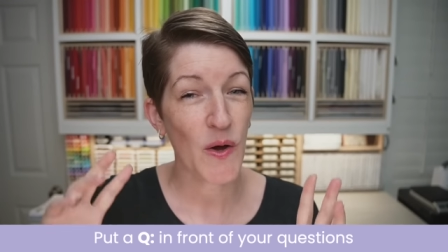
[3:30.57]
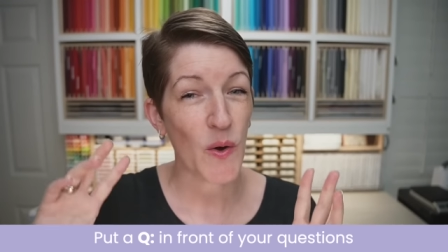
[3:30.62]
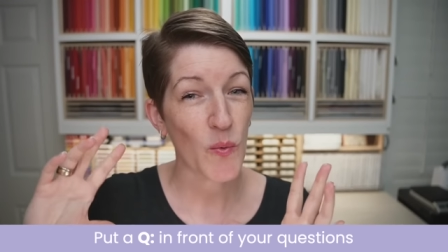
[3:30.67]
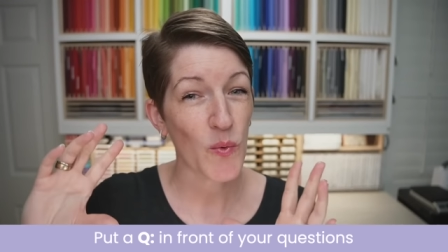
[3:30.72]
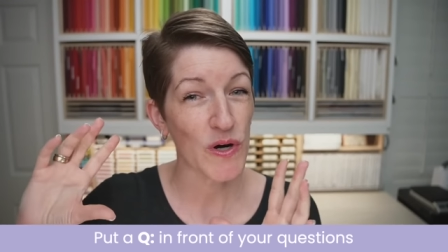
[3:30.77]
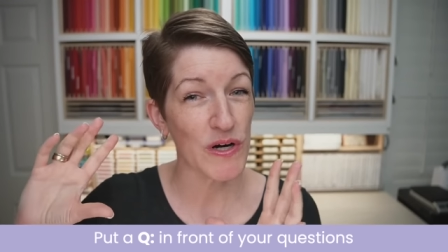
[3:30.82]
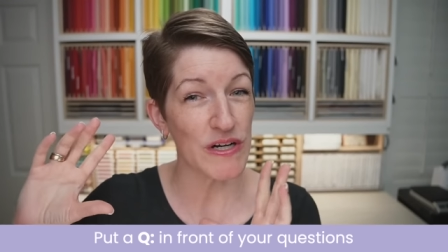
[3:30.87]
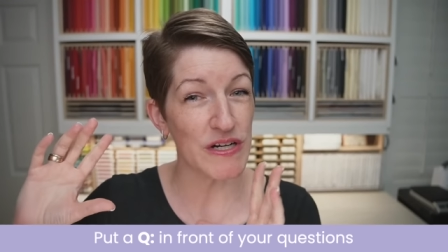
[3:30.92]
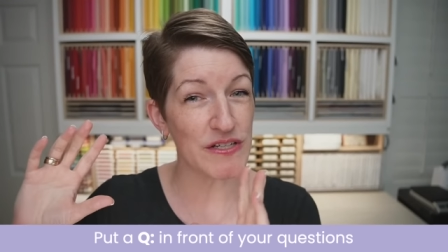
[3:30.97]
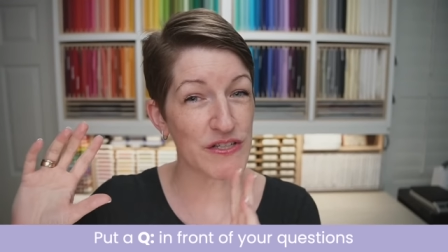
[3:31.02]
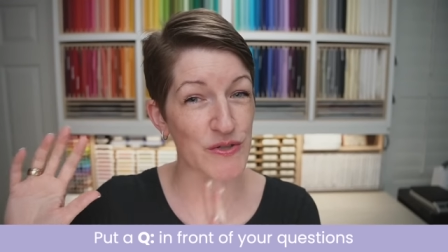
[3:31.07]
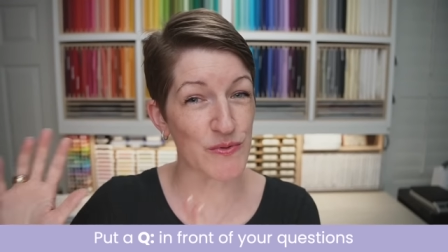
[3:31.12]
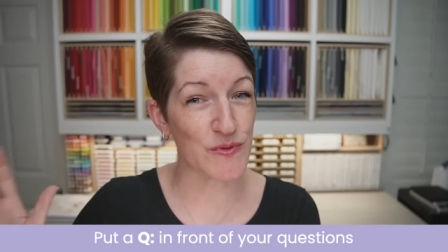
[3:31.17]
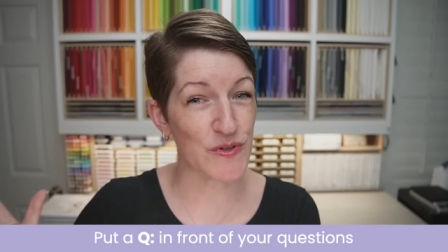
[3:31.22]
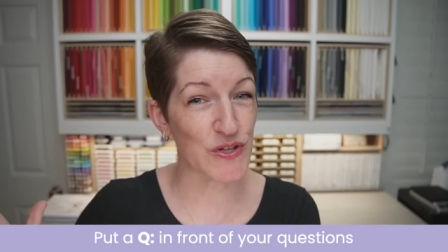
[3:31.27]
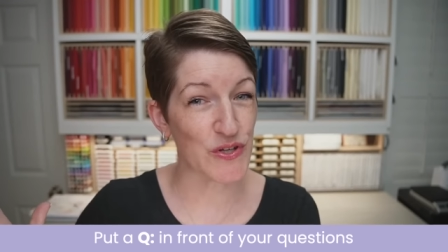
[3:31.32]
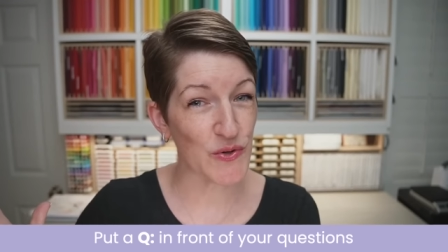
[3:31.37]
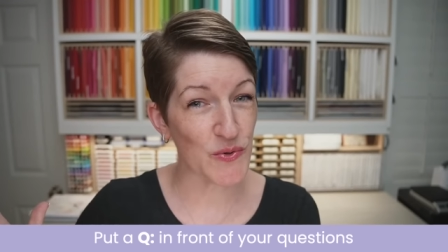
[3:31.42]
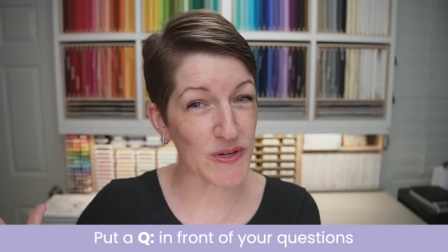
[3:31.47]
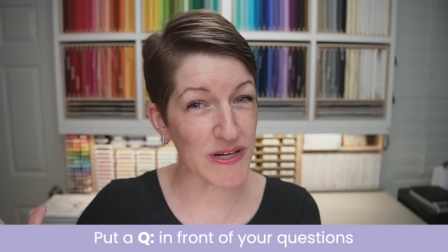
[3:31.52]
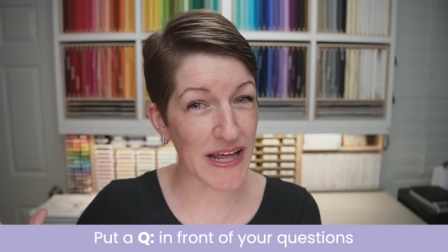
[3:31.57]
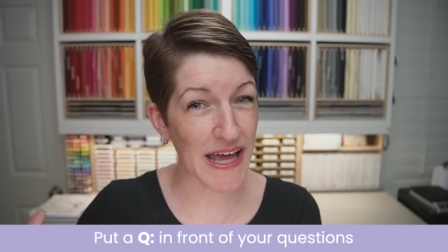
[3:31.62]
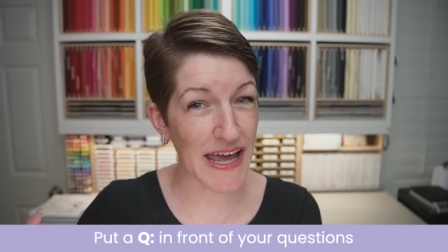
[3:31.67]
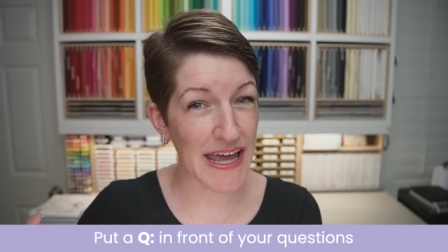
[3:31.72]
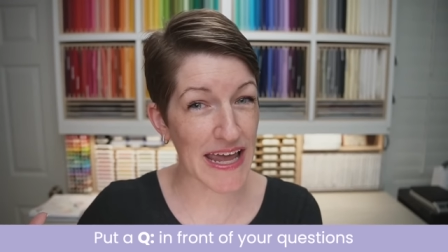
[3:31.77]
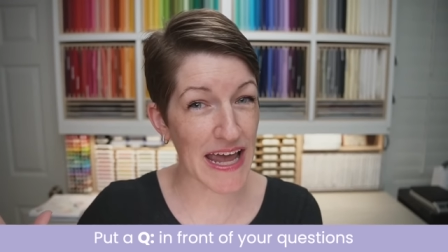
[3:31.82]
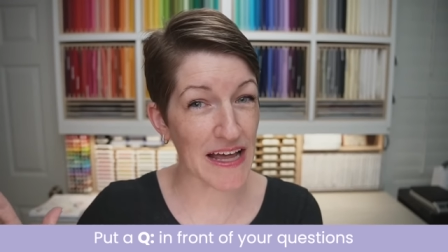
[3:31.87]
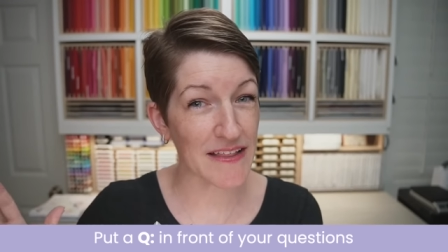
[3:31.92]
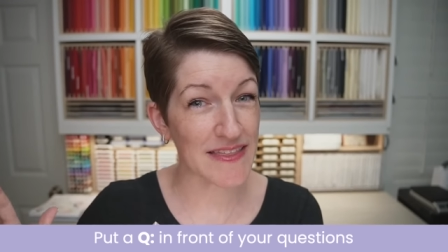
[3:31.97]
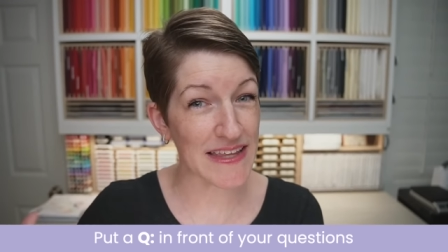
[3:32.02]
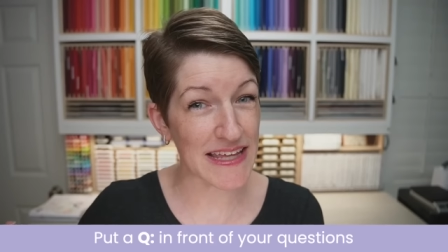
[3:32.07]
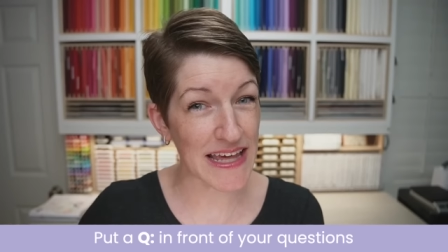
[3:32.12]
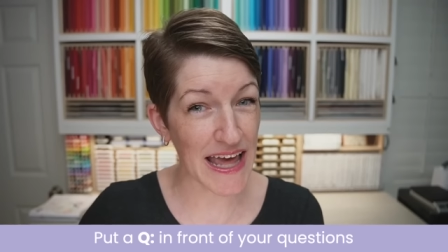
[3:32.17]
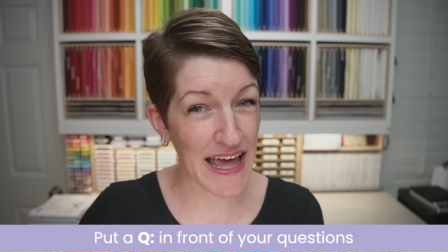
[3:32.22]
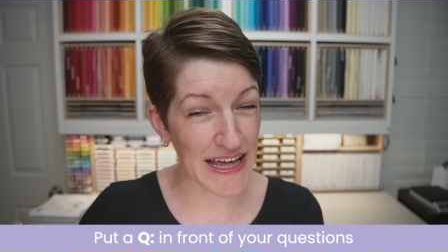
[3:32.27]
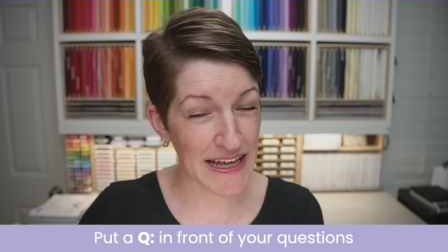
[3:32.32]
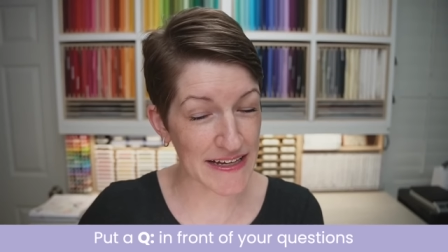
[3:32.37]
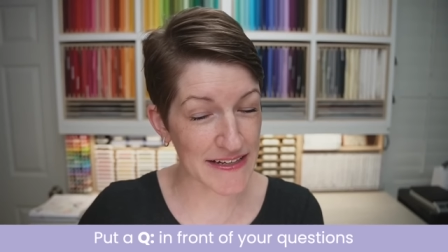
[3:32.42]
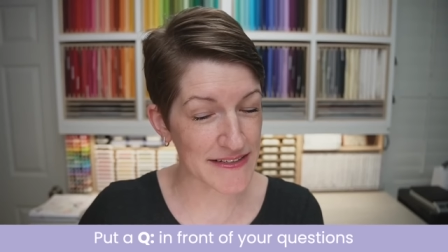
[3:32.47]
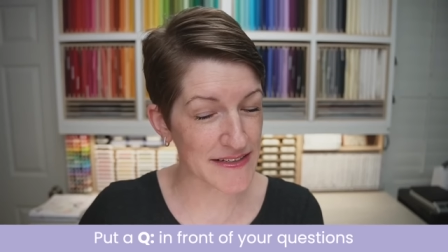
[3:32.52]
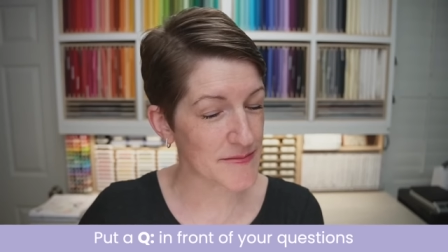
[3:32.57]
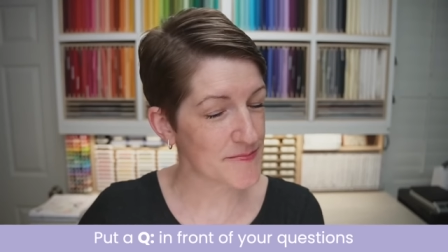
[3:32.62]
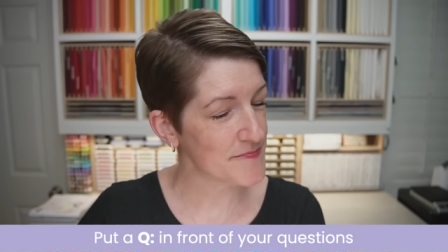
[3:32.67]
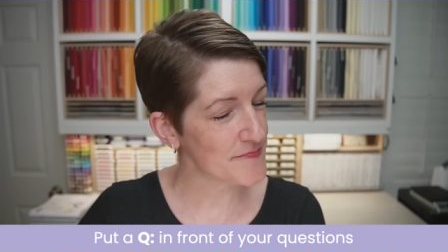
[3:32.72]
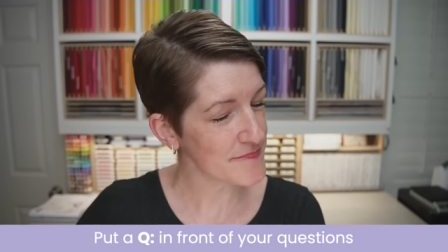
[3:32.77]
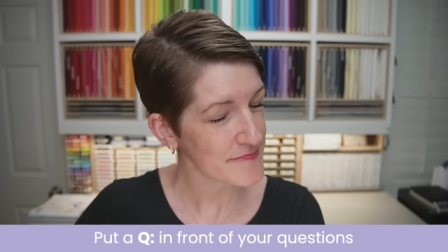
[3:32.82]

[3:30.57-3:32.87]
We're going to do Q&A at the end.